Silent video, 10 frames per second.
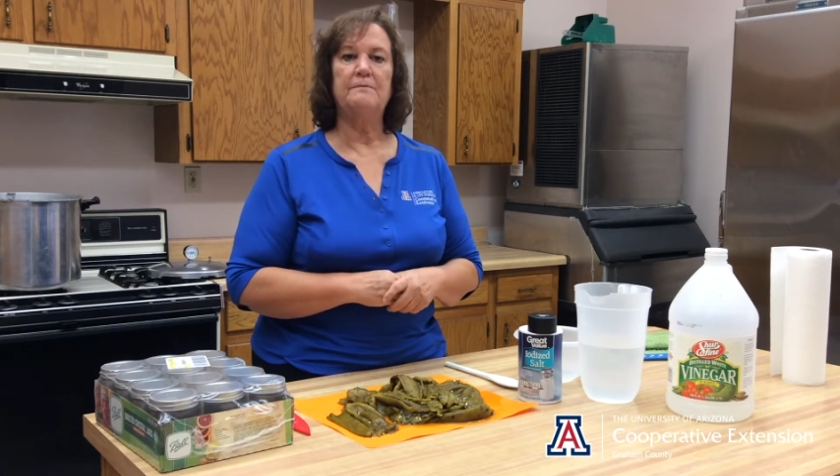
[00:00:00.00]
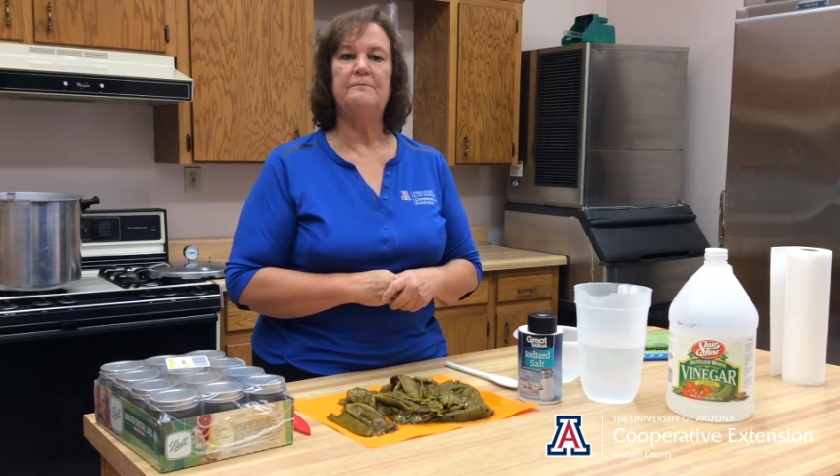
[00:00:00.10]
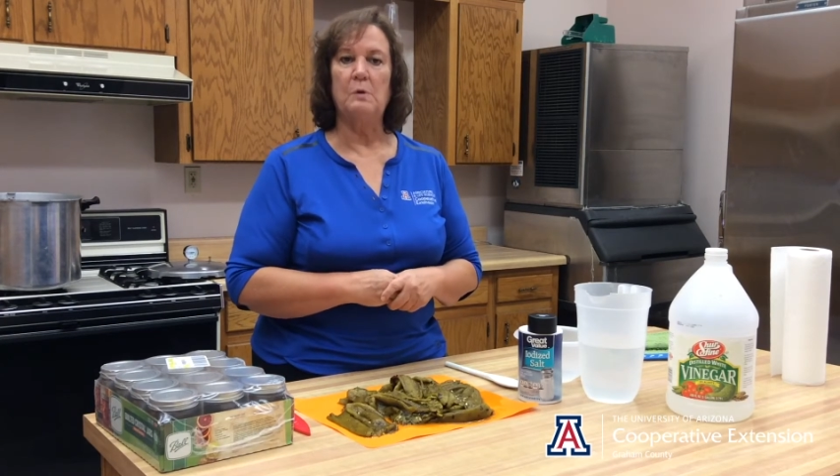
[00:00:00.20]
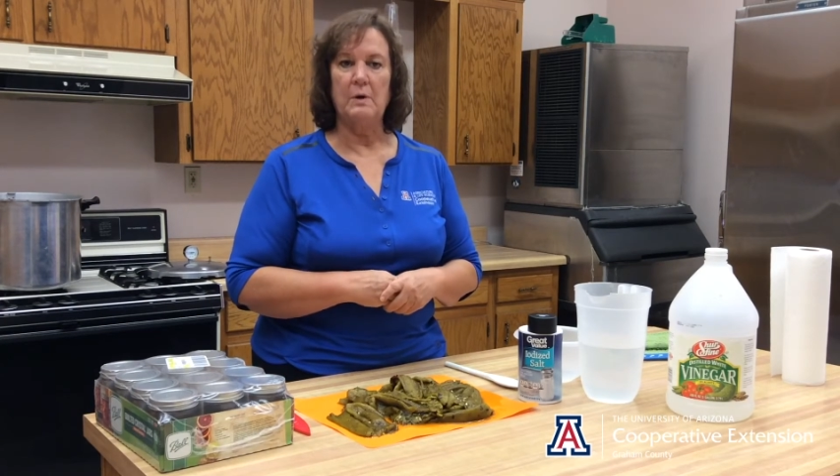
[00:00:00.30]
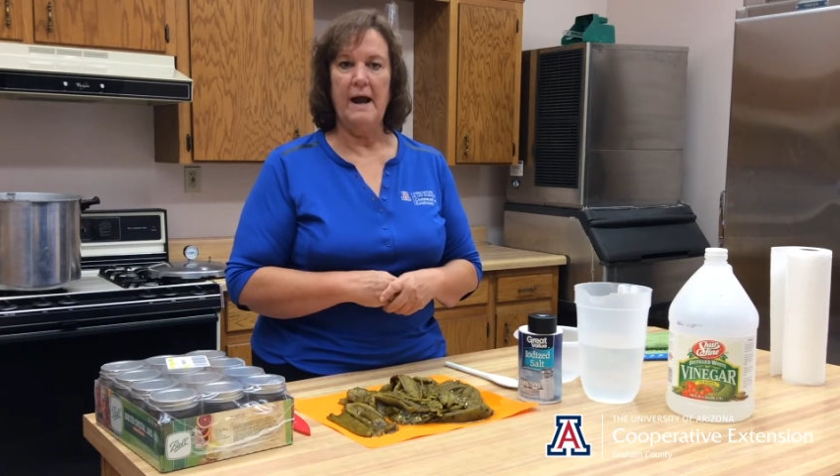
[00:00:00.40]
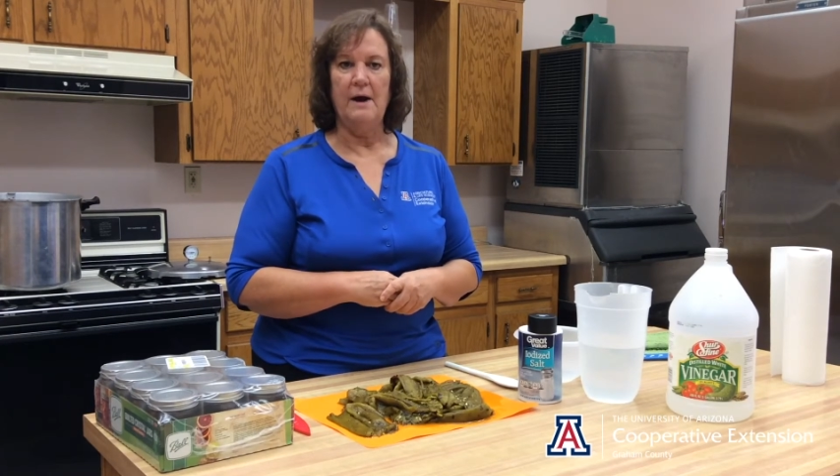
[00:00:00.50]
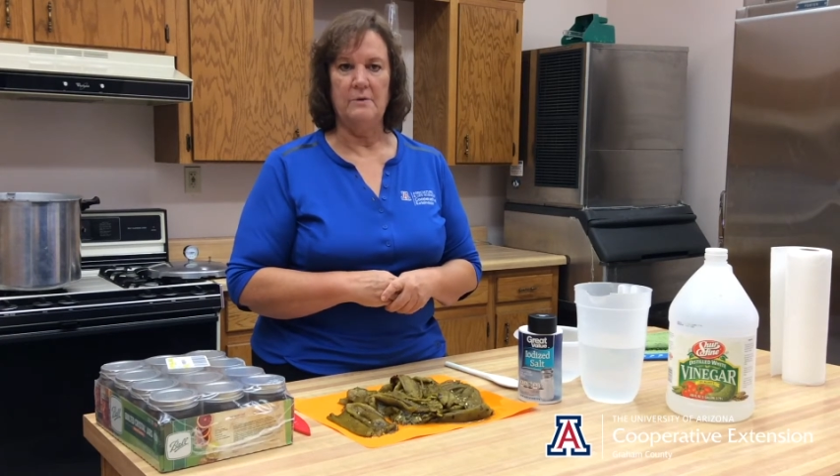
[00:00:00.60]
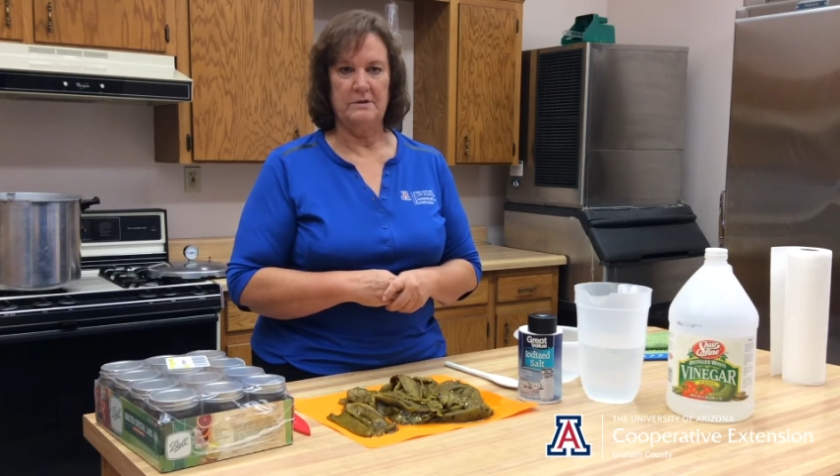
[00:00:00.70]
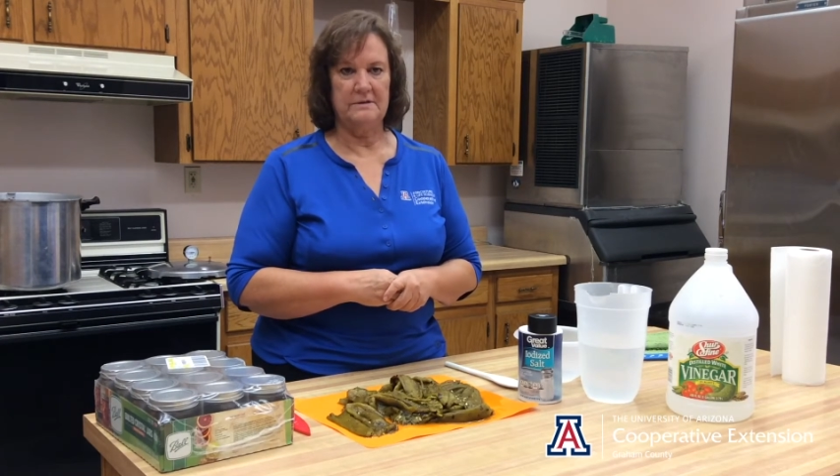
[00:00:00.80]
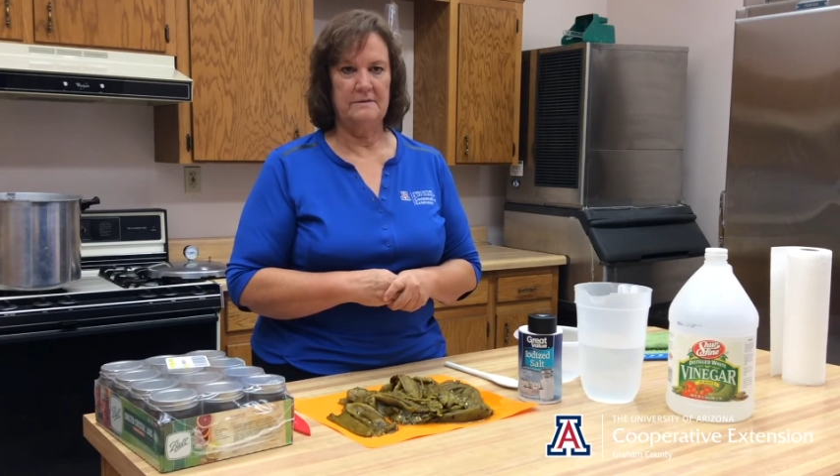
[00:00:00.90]
4
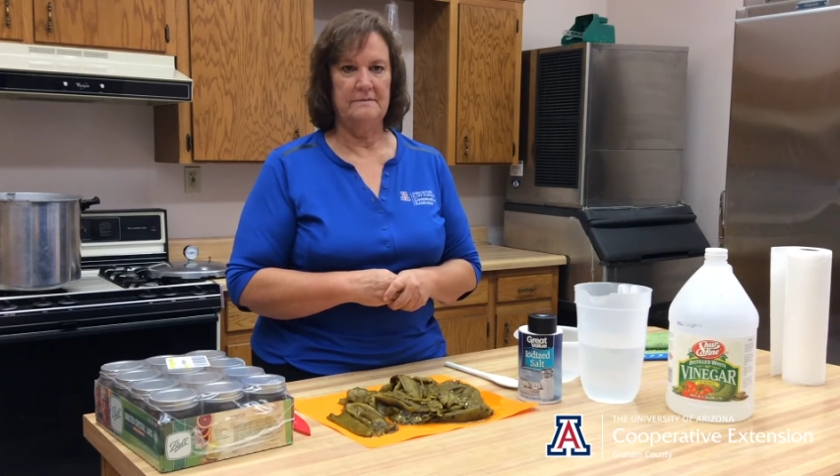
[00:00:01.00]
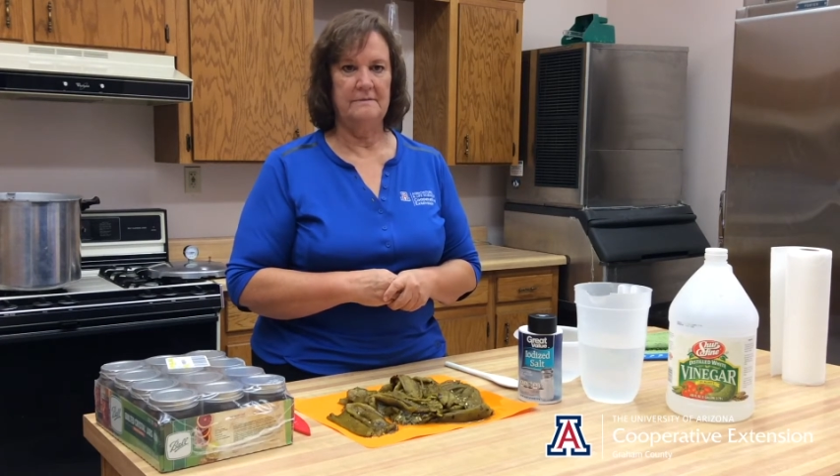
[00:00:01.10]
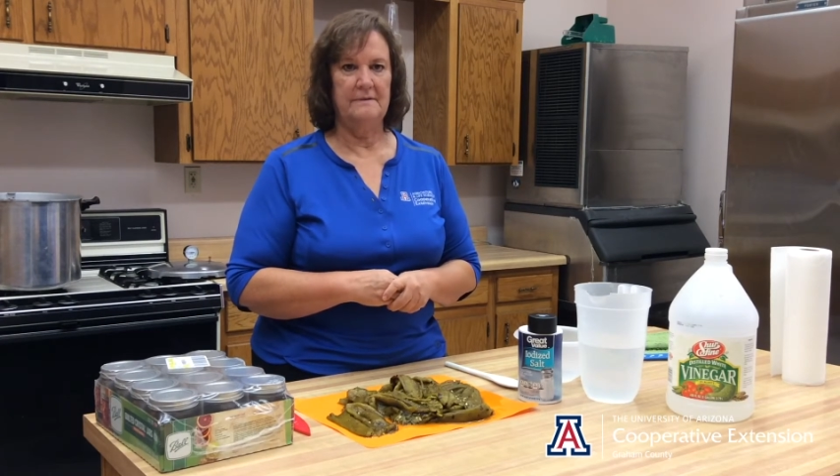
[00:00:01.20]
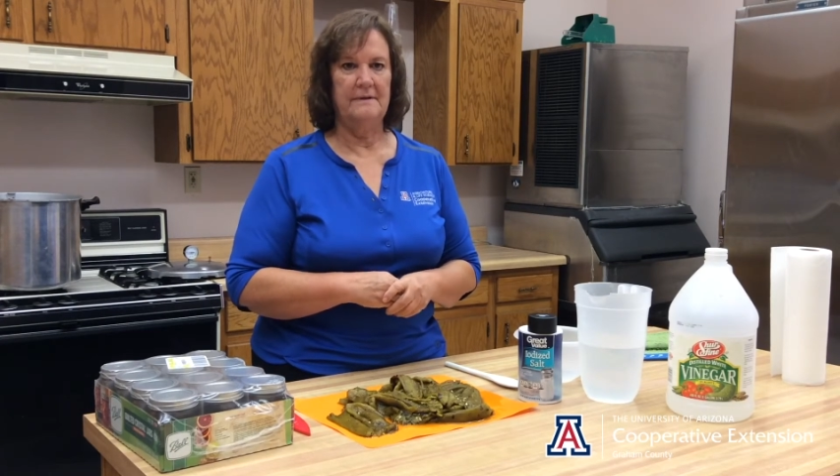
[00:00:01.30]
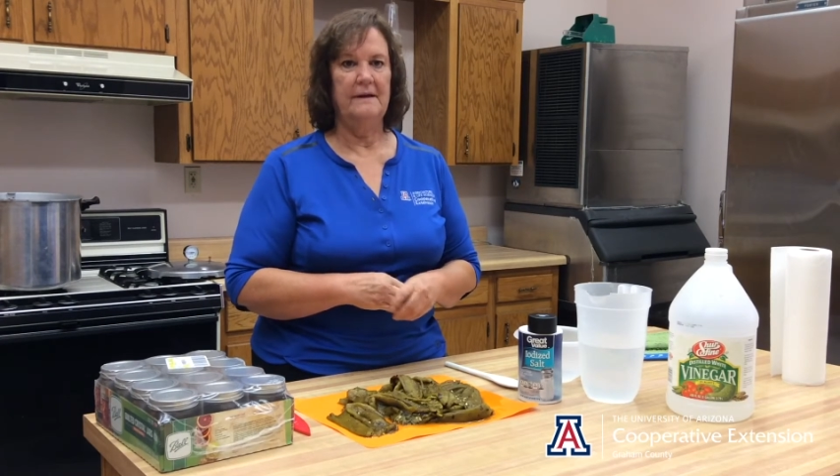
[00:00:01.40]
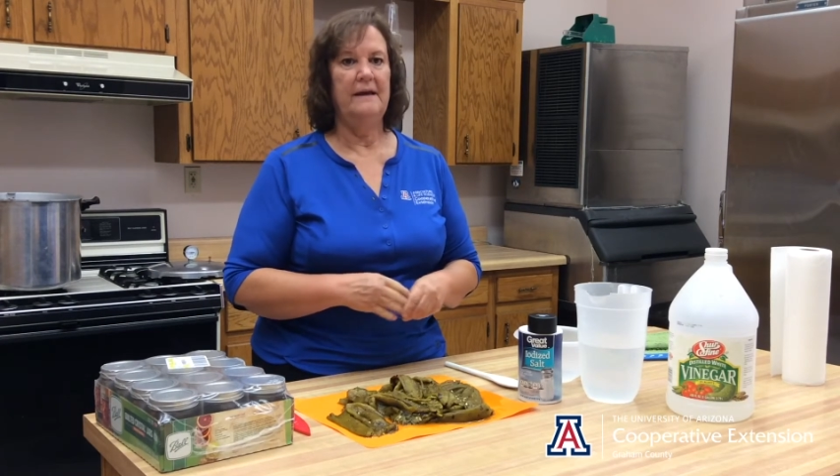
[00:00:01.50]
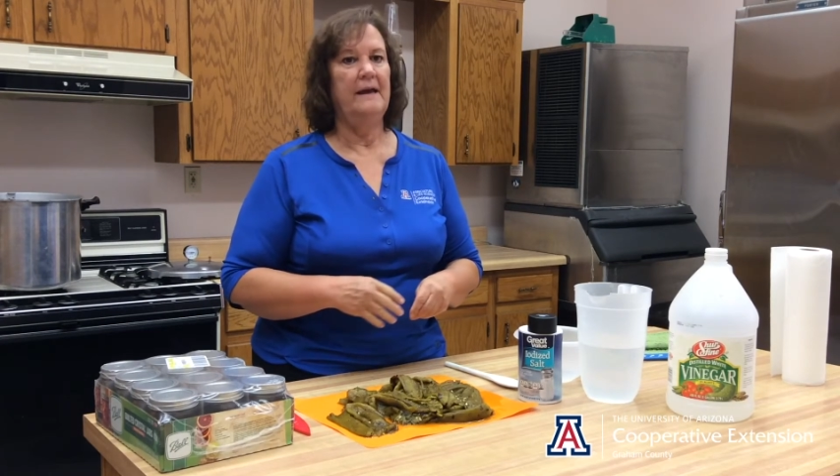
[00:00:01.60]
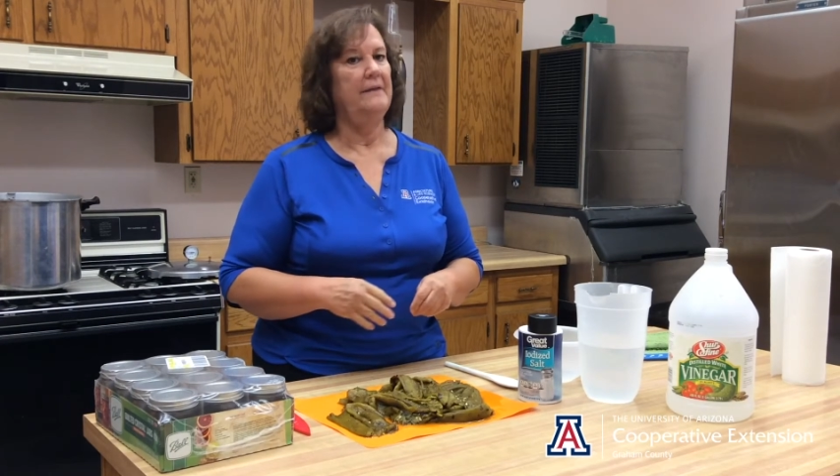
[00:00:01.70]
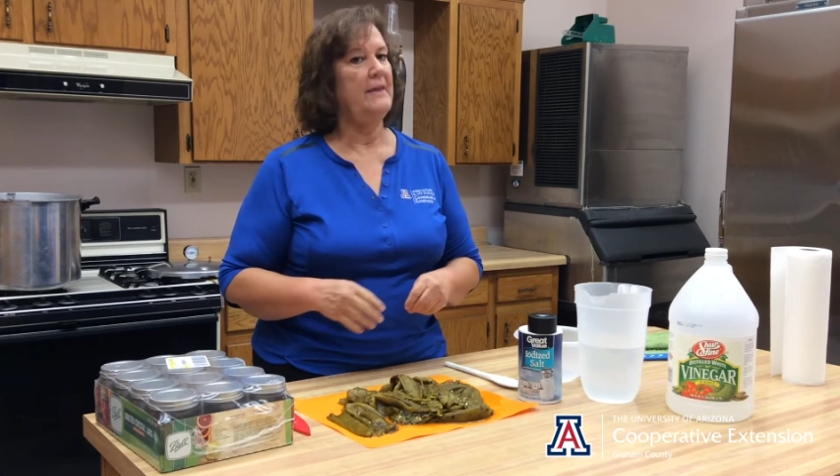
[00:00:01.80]
hours. At